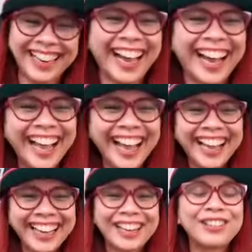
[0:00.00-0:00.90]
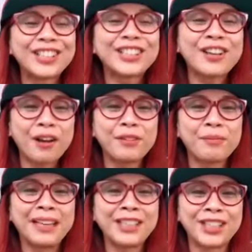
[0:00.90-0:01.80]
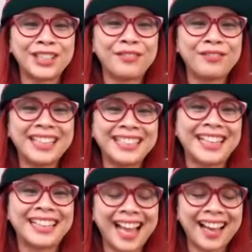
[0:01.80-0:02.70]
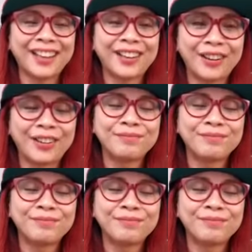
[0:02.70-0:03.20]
you oh, know, it's just confirmation that. of things like that, you know?